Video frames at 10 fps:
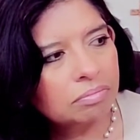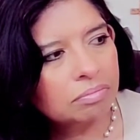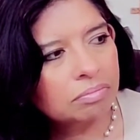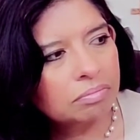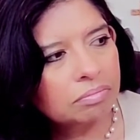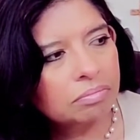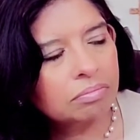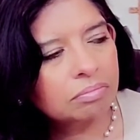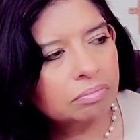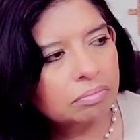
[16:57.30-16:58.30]

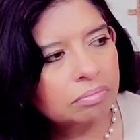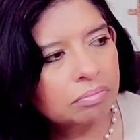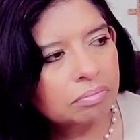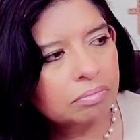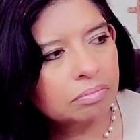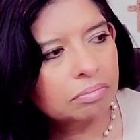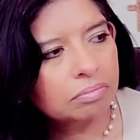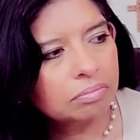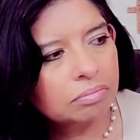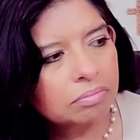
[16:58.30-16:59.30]

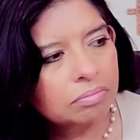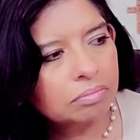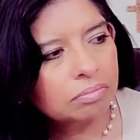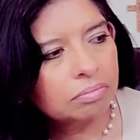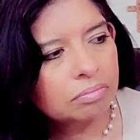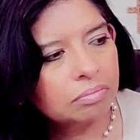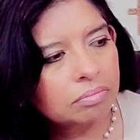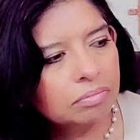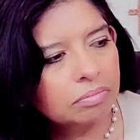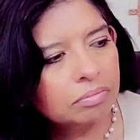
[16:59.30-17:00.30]

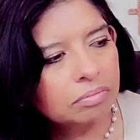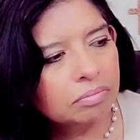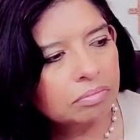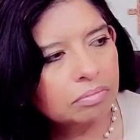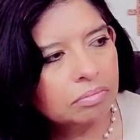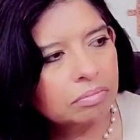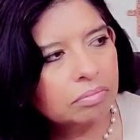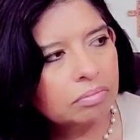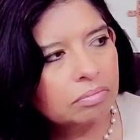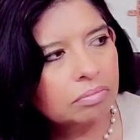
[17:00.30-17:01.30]

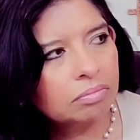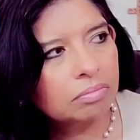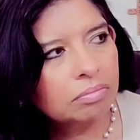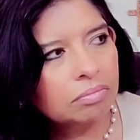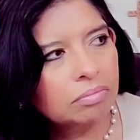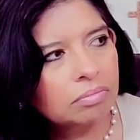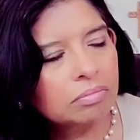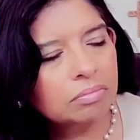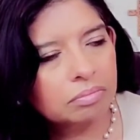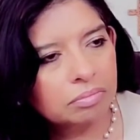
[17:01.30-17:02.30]

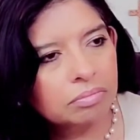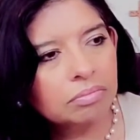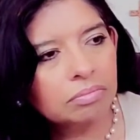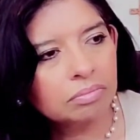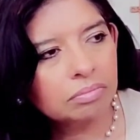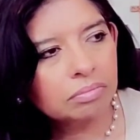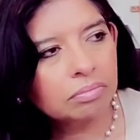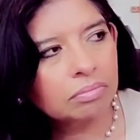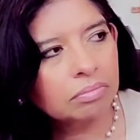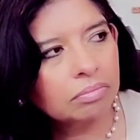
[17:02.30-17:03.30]

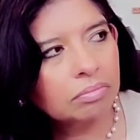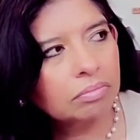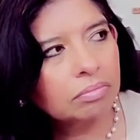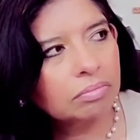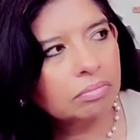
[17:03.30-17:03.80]
[no speech]